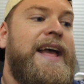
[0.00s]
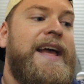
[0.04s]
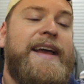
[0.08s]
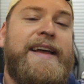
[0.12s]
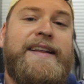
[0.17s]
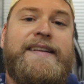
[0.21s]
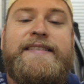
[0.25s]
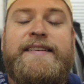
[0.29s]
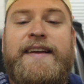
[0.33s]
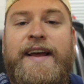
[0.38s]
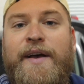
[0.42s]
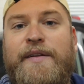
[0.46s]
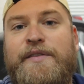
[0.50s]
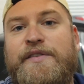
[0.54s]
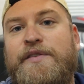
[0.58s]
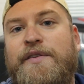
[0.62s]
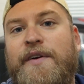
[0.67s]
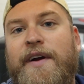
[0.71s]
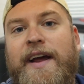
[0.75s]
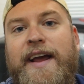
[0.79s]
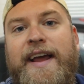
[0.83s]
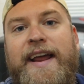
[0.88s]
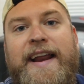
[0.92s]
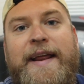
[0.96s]
It sounds
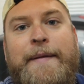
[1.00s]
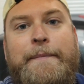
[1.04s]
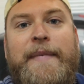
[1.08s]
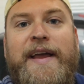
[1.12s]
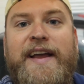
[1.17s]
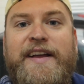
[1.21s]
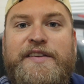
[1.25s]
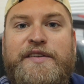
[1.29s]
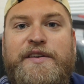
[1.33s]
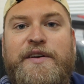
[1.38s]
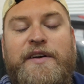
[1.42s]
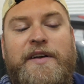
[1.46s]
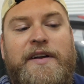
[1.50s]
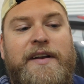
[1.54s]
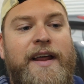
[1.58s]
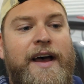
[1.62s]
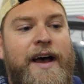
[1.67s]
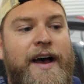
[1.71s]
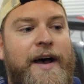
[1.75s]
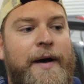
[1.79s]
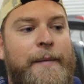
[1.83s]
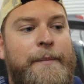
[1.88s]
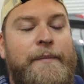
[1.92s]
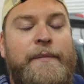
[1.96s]
great, it makes good
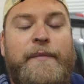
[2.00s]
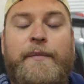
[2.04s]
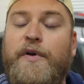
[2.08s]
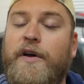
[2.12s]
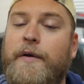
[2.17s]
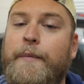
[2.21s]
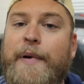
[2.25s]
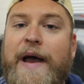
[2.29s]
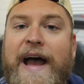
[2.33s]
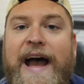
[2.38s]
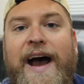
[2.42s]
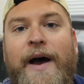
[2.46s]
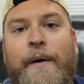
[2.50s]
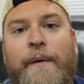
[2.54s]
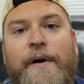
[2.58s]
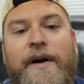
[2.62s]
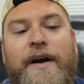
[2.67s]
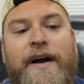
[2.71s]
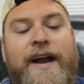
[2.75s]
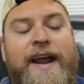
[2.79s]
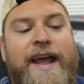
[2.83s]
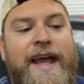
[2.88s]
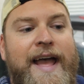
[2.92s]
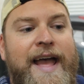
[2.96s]

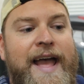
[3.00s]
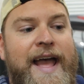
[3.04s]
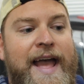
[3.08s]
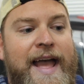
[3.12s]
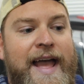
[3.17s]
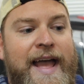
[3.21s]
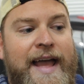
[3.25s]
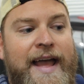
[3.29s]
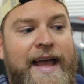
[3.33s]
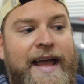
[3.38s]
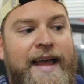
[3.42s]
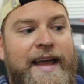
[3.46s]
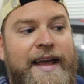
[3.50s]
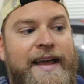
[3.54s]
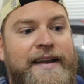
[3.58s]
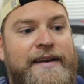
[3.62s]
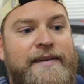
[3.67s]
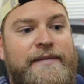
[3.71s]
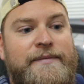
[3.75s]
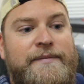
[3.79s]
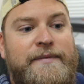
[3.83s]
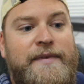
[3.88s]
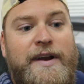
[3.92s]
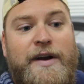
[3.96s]
power.
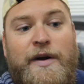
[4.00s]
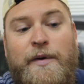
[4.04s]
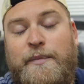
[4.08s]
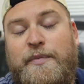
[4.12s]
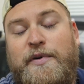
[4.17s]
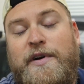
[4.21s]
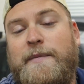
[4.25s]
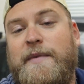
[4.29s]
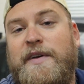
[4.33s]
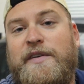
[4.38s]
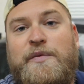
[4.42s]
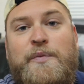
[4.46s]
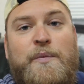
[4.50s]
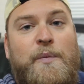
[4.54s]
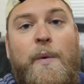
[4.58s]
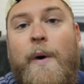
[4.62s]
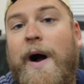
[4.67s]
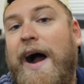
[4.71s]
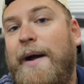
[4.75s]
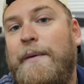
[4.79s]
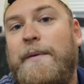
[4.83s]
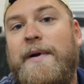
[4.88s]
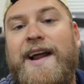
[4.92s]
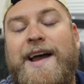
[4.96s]
And, you know, pretty much
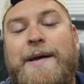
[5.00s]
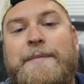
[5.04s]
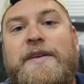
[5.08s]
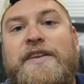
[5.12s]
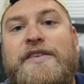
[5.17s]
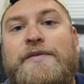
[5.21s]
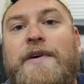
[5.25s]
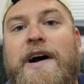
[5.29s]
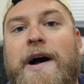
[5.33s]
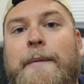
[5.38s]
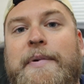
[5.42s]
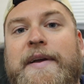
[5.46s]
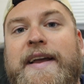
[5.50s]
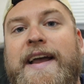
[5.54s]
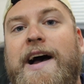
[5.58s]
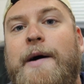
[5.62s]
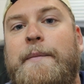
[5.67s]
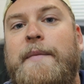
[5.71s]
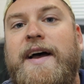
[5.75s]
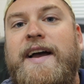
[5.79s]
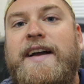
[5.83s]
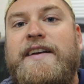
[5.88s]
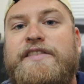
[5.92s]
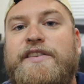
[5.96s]
why would I be swapping out
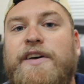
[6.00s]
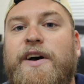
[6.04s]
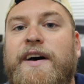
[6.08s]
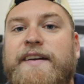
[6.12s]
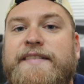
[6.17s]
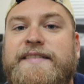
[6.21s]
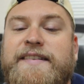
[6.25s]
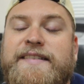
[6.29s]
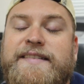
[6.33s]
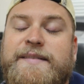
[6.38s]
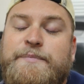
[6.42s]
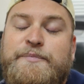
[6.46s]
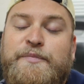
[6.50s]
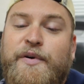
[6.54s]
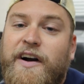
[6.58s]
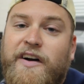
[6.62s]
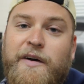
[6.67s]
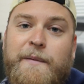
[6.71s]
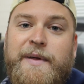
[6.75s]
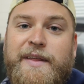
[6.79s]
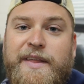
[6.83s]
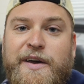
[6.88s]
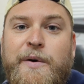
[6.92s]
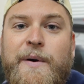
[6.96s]
my exhaust is
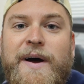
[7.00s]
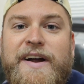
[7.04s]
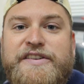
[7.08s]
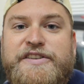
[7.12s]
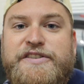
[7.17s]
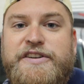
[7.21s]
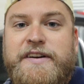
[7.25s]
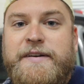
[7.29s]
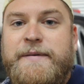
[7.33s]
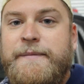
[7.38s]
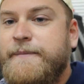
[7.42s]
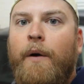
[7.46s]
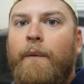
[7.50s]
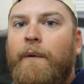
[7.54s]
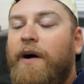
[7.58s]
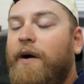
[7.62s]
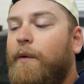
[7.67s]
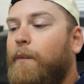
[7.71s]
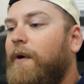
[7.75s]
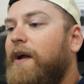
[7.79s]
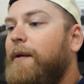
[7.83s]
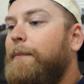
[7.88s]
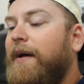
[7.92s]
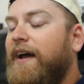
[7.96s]
probably the question.
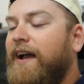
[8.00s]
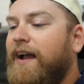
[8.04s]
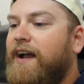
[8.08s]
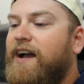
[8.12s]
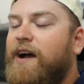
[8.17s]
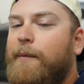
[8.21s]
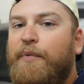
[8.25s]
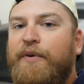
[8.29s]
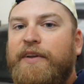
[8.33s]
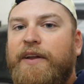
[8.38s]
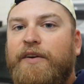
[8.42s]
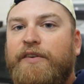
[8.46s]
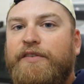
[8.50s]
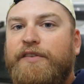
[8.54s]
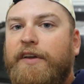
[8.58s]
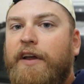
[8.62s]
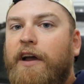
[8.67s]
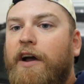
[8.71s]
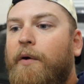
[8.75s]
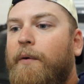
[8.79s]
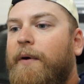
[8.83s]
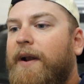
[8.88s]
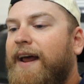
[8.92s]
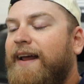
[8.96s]
Well, way back a couple years
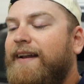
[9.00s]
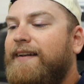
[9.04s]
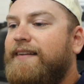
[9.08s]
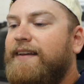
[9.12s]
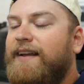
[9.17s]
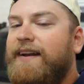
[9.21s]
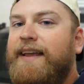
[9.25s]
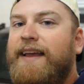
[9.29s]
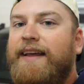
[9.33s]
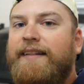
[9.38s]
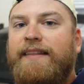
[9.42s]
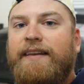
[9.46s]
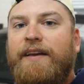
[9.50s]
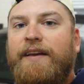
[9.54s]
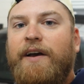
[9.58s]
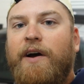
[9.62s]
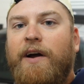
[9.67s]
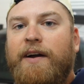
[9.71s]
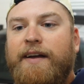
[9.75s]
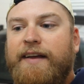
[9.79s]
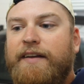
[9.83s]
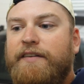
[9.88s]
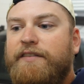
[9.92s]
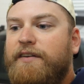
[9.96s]
ago when I did get the
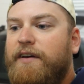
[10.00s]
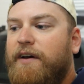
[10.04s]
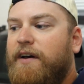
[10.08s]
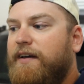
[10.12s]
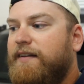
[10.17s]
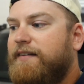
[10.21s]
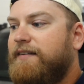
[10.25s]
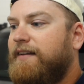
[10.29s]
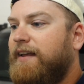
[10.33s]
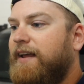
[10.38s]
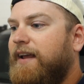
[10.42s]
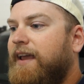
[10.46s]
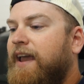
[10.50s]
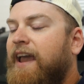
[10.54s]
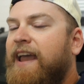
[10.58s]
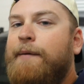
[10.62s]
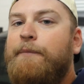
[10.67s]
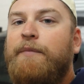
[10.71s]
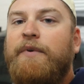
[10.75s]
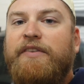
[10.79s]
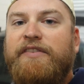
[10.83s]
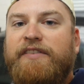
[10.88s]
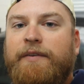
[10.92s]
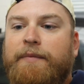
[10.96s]
ARC exhaust, it came
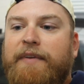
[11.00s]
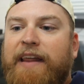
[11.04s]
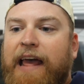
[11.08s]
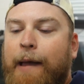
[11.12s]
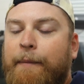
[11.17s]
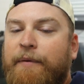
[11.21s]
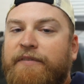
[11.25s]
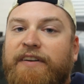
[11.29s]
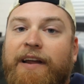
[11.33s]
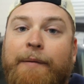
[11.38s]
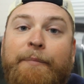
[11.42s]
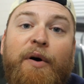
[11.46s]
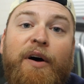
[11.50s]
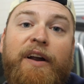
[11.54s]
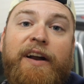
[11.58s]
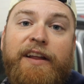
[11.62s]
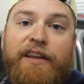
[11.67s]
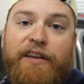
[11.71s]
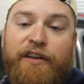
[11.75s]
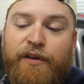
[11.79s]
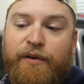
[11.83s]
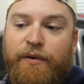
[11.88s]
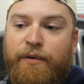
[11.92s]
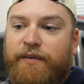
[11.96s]
with some damage. I bought it
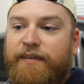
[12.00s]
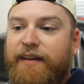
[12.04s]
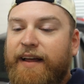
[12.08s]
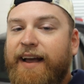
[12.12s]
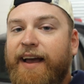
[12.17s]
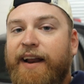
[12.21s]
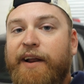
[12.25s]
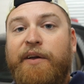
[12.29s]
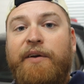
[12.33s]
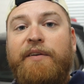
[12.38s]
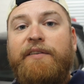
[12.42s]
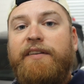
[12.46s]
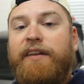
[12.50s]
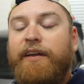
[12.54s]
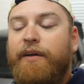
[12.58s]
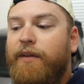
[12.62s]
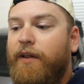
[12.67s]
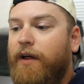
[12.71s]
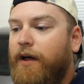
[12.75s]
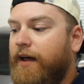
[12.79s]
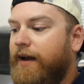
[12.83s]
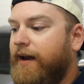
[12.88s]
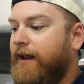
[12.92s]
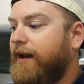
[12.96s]
used, I got a good deal
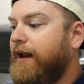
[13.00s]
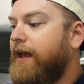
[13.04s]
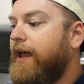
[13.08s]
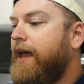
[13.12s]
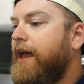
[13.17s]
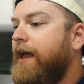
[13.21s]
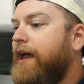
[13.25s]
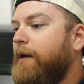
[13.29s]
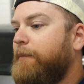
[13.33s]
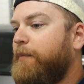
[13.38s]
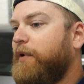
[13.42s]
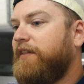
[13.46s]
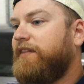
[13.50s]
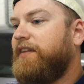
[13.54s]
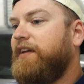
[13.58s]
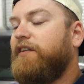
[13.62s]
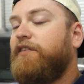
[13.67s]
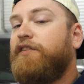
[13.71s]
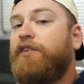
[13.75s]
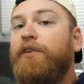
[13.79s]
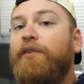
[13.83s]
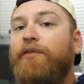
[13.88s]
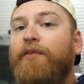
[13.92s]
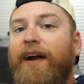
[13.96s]
on it, but the
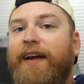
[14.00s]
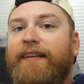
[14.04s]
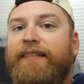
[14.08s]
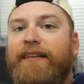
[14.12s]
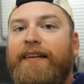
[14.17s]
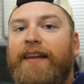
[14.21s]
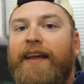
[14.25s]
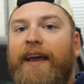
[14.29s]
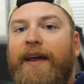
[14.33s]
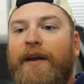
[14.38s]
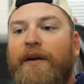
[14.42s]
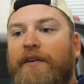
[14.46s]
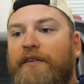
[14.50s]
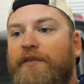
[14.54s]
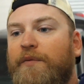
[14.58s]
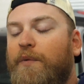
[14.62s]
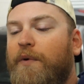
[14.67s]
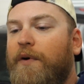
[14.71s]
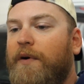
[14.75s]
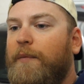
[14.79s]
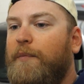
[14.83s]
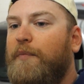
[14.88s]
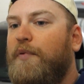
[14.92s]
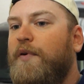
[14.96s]
two resonators
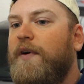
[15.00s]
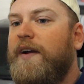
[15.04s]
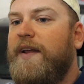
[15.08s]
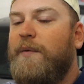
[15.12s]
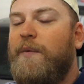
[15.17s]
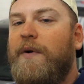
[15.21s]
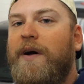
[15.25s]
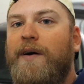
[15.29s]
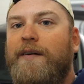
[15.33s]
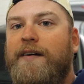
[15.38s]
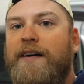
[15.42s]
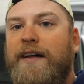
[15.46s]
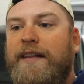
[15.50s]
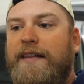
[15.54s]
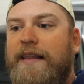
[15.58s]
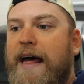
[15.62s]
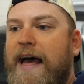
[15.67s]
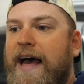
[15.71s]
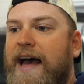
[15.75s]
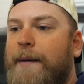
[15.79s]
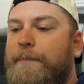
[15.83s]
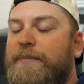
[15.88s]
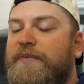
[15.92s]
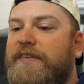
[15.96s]
were pretty well
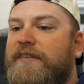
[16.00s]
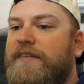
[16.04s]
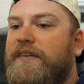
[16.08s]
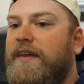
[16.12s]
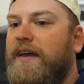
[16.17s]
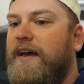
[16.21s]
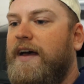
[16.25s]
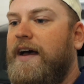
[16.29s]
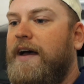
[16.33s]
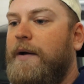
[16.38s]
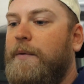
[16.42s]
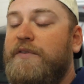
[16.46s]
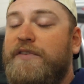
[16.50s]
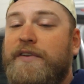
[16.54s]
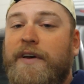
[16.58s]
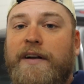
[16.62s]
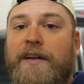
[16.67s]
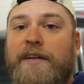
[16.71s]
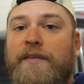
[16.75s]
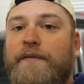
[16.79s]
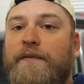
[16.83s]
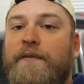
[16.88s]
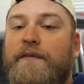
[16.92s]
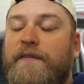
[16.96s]
collapsed. It was on
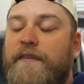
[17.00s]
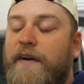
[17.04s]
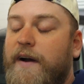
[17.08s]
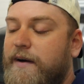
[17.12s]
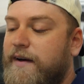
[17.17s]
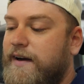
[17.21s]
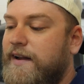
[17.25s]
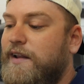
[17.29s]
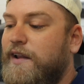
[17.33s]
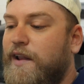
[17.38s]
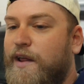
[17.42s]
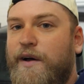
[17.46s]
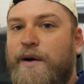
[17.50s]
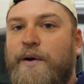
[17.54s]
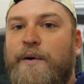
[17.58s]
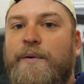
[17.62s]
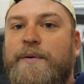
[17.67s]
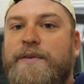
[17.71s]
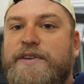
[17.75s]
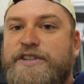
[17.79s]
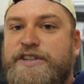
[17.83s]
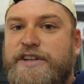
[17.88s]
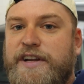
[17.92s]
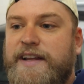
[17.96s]
a very
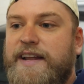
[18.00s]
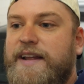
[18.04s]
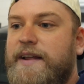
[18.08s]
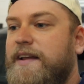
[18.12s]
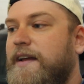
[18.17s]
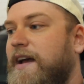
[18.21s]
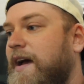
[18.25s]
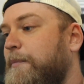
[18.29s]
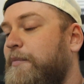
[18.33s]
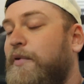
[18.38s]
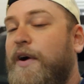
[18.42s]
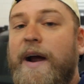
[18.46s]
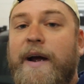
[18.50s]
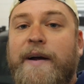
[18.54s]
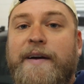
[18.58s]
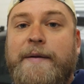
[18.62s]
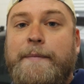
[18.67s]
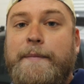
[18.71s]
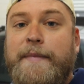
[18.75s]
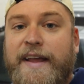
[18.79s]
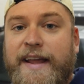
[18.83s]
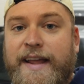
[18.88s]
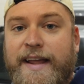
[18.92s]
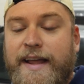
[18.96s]
low G prior
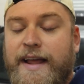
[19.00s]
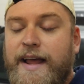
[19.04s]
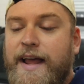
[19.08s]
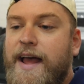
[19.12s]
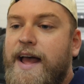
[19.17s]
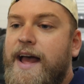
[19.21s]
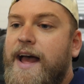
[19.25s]
to me.